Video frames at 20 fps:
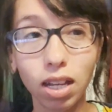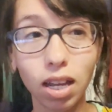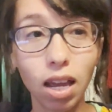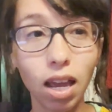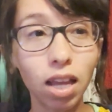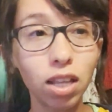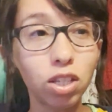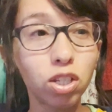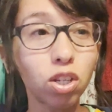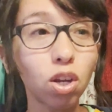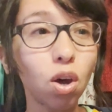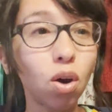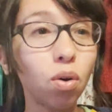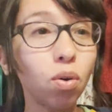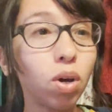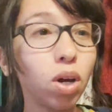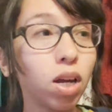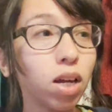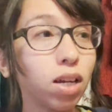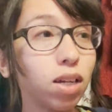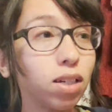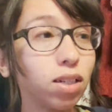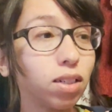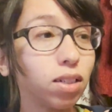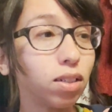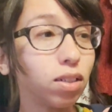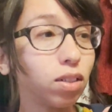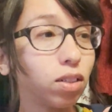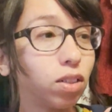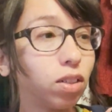And so,
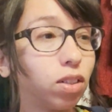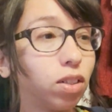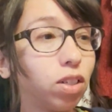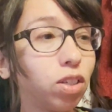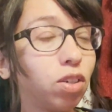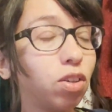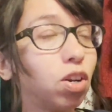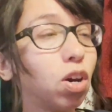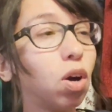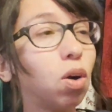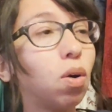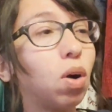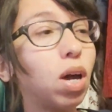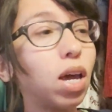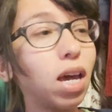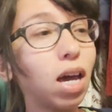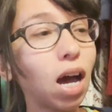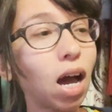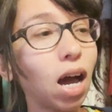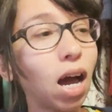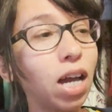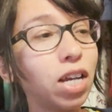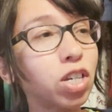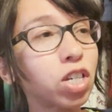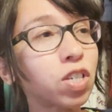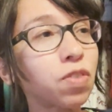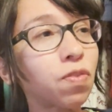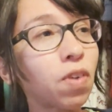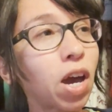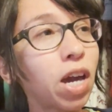you know, I, I
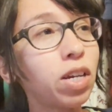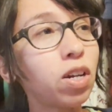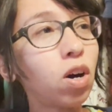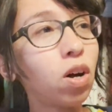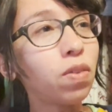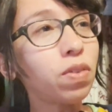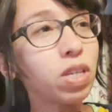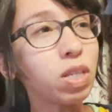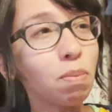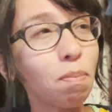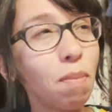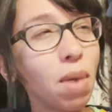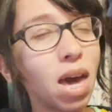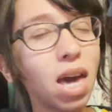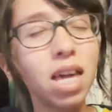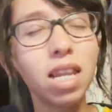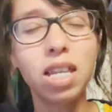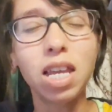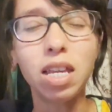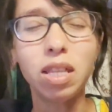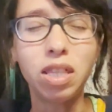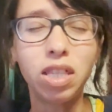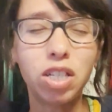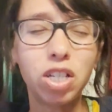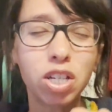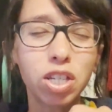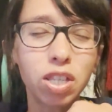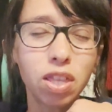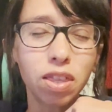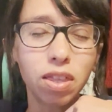just find all these men, they
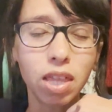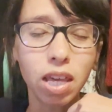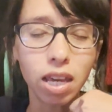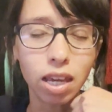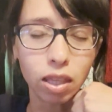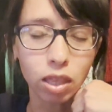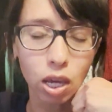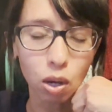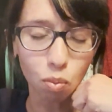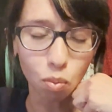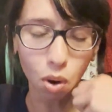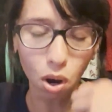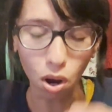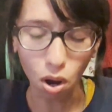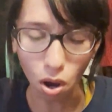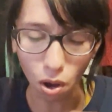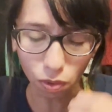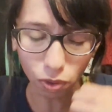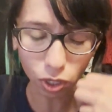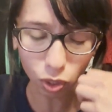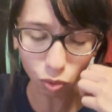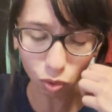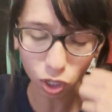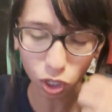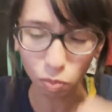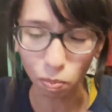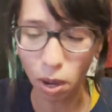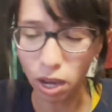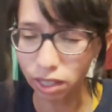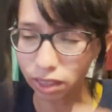just, they, they want all this
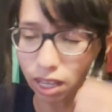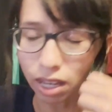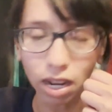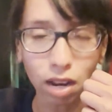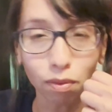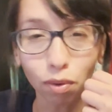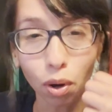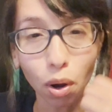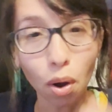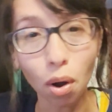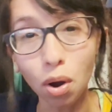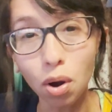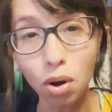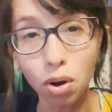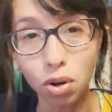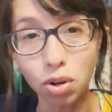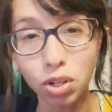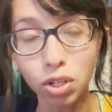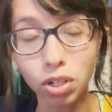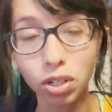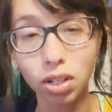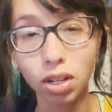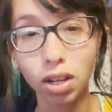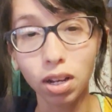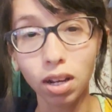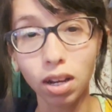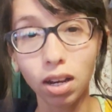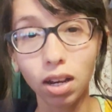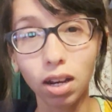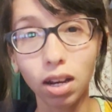respect they never earned.
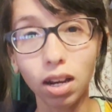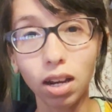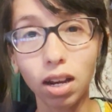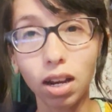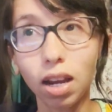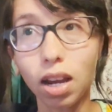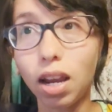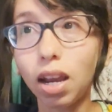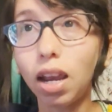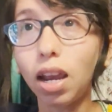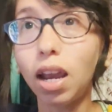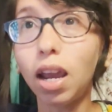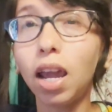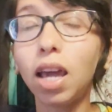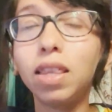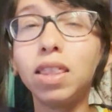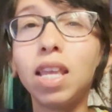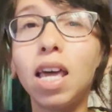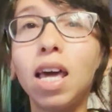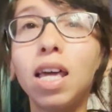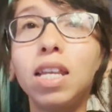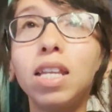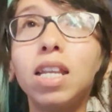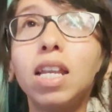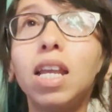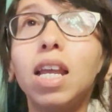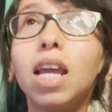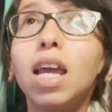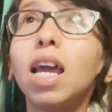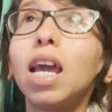And then
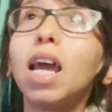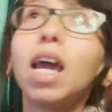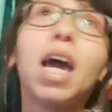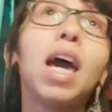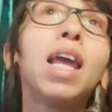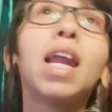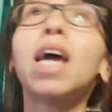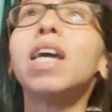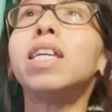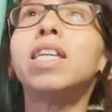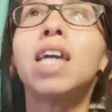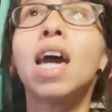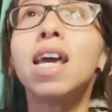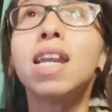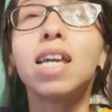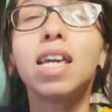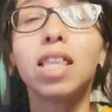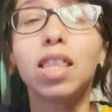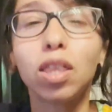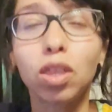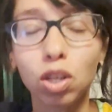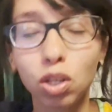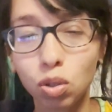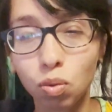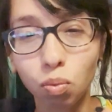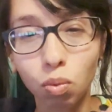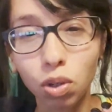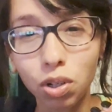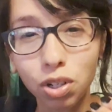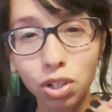and I get it. This
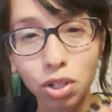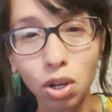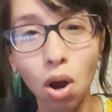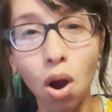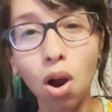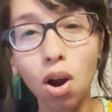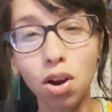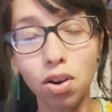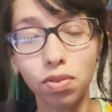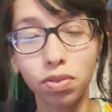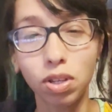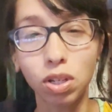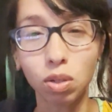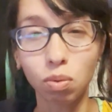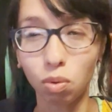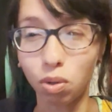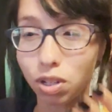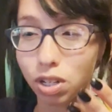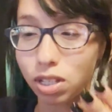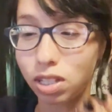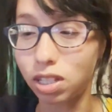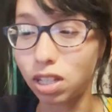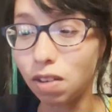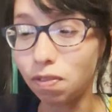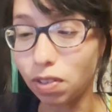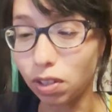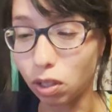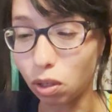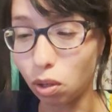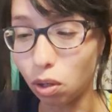world is hard. This world is
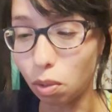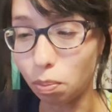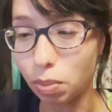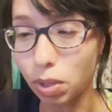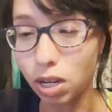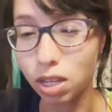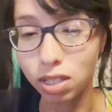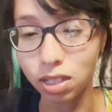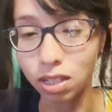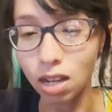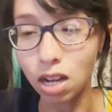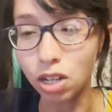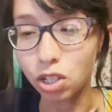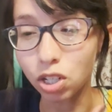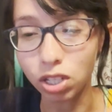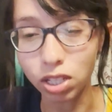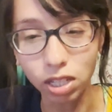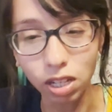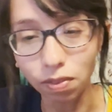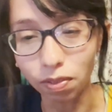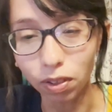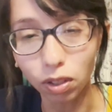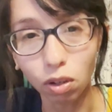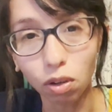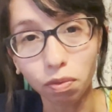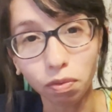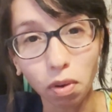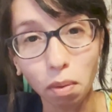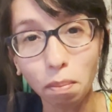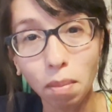difficult, but it's not just
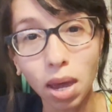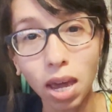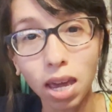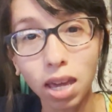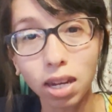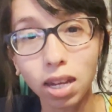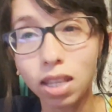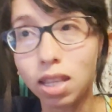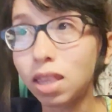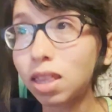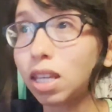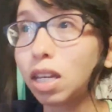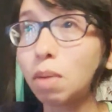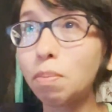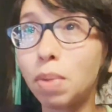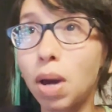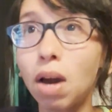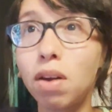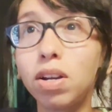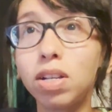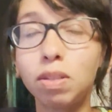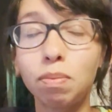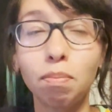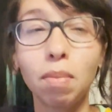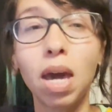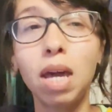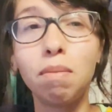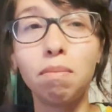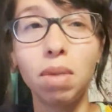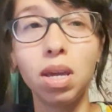difficult for men. And the thing about it is
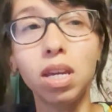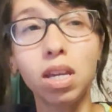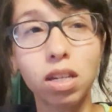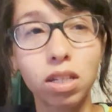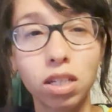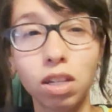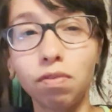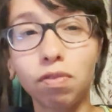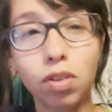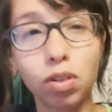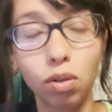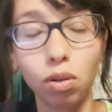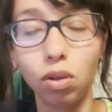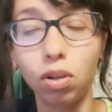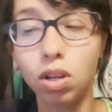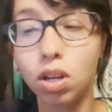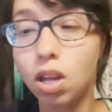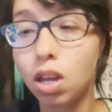men make it difficult